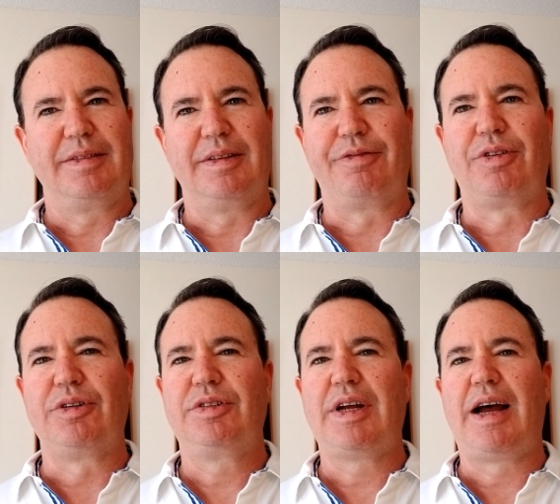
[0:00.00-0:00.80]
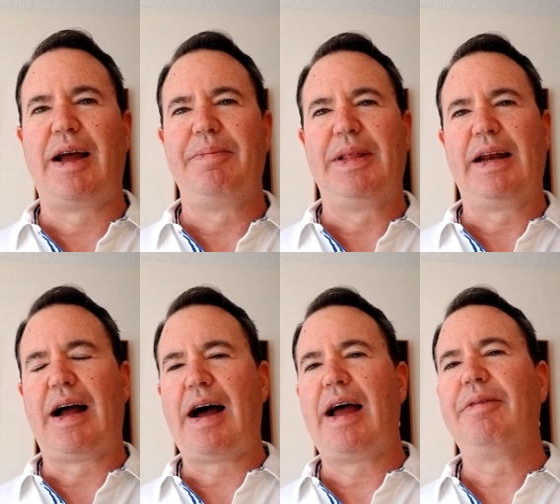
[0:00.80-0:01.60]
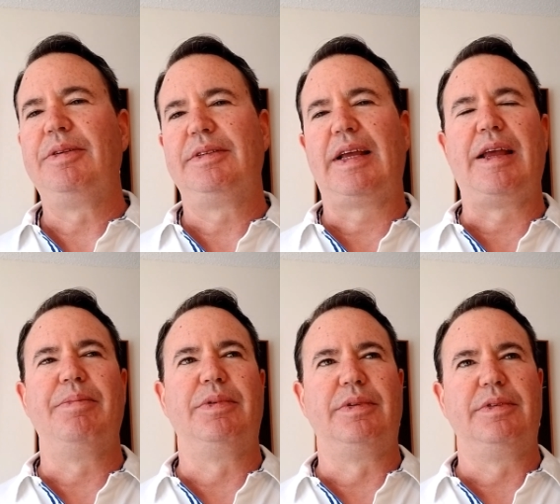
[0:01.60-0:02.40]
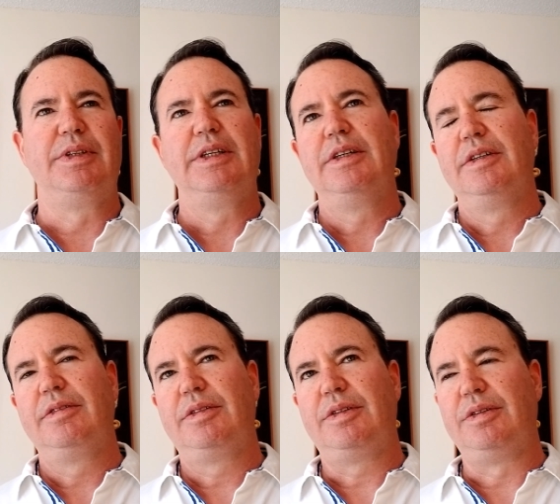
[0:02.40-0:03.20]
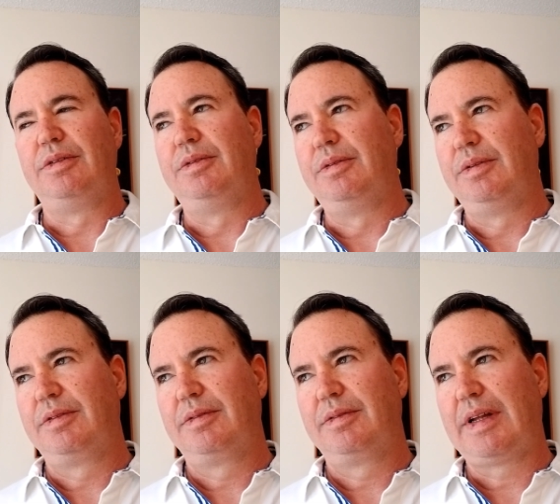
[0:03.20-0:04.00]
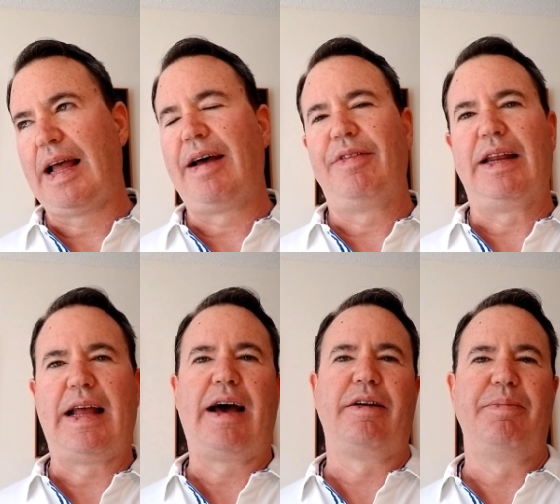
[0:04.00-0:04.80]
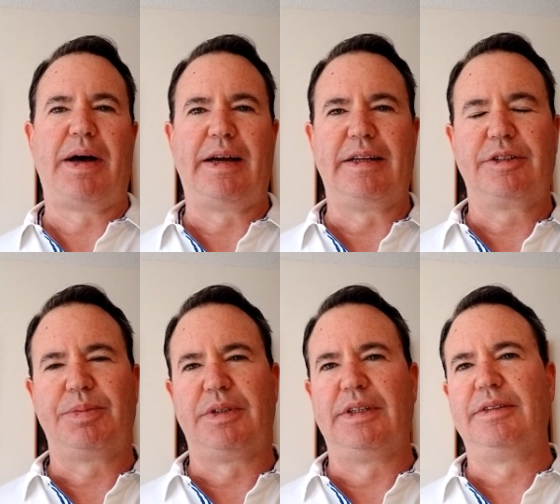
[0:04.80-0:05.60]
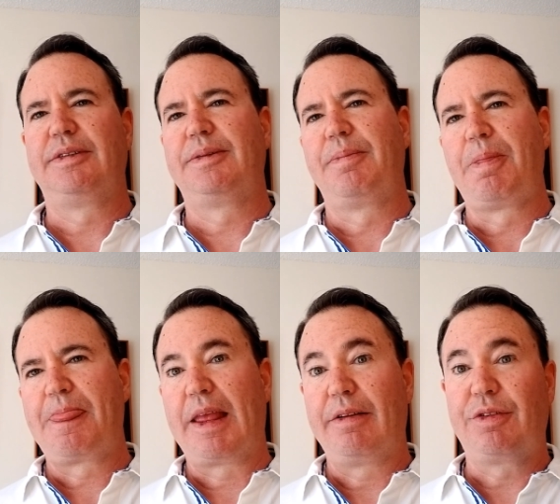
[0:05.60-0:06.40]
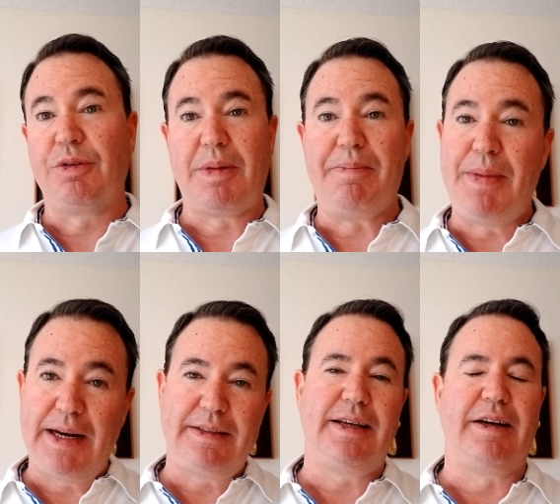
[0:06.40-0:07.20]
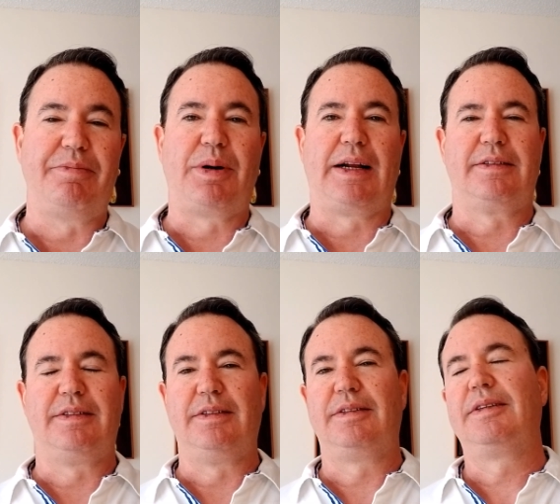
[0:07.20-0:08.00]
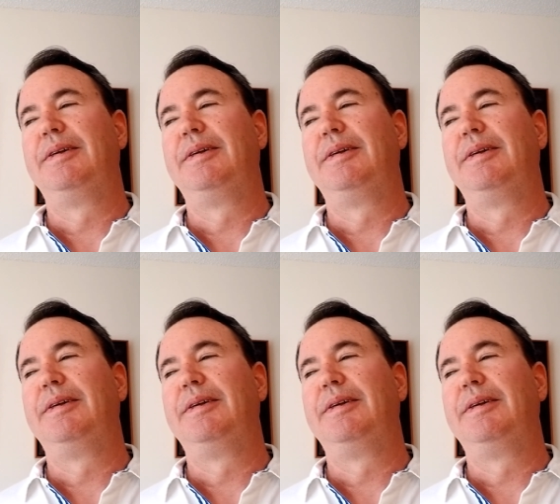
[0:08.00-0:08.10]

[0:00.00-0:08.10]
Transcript: the first time that I was able to have an out of body experience through my meditative practices.